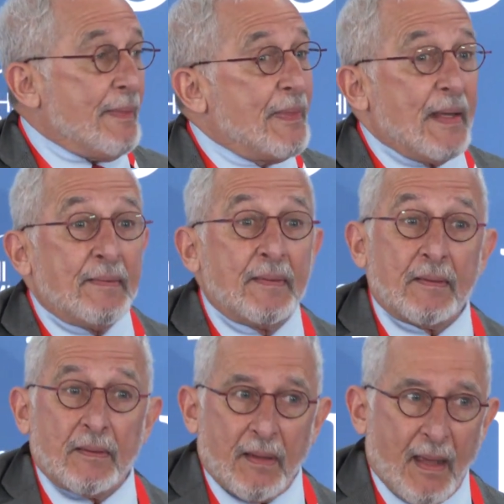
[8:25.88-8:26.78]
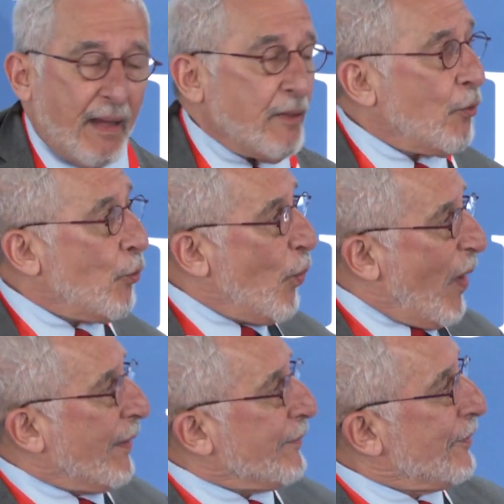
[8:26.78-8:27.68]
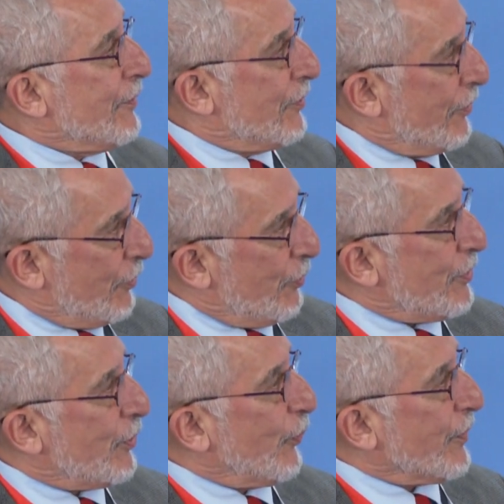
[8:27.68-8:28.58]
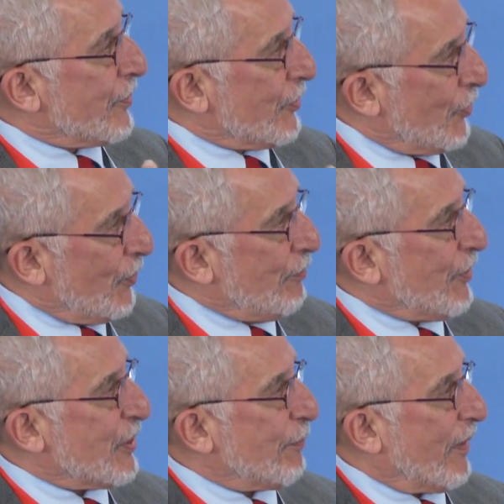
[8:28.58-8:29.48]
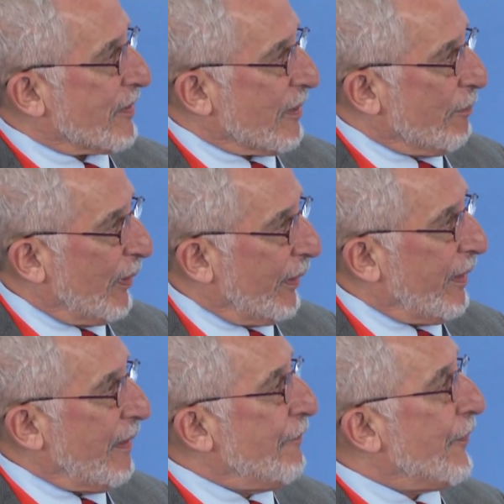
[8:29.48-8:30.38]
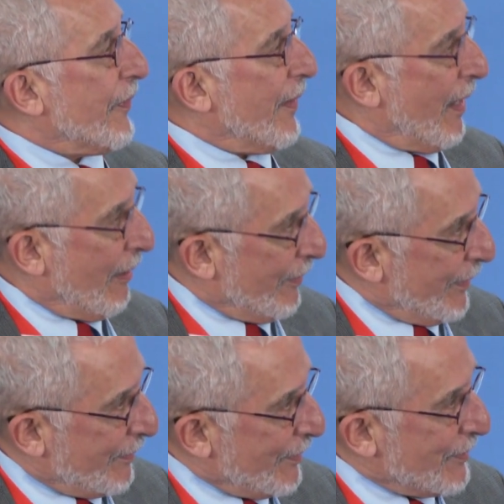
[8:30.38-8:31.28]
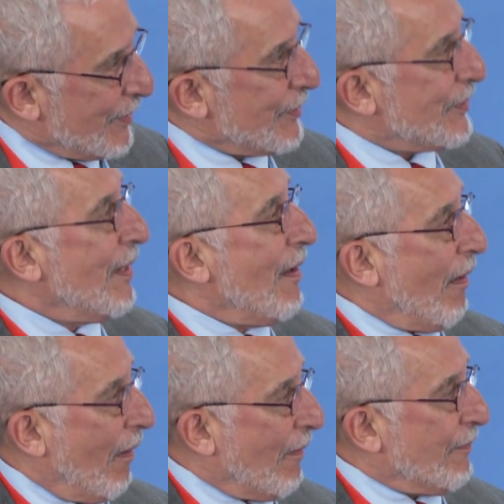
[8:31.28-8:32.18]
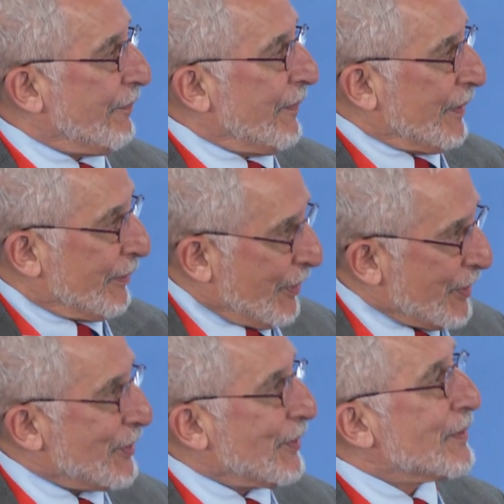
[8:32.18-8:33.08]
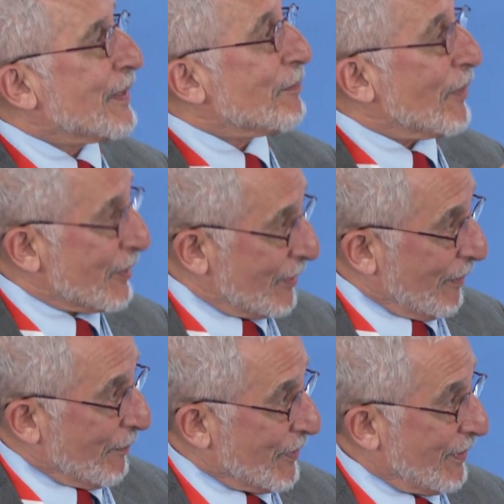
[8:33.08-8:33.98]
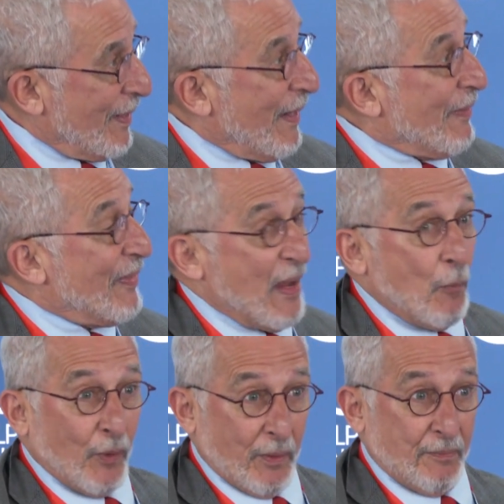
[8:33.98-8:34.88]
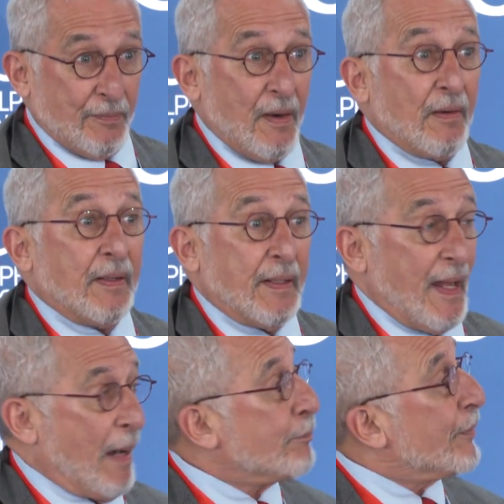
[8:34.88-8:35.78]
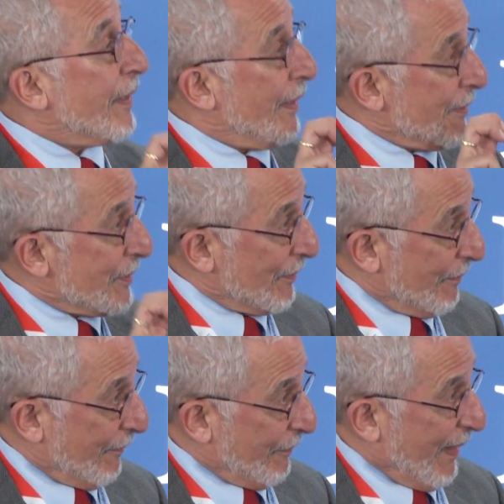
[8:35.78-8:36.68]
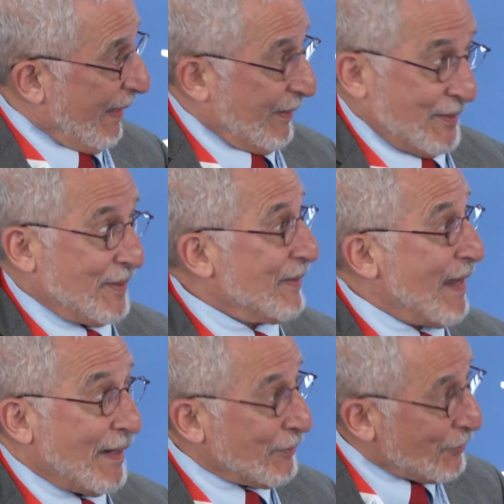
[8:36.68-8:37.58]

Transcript: They did not want Jews to assume responsibility for the heritages of Christians and Muslims. They were very apprehensive of that. It's not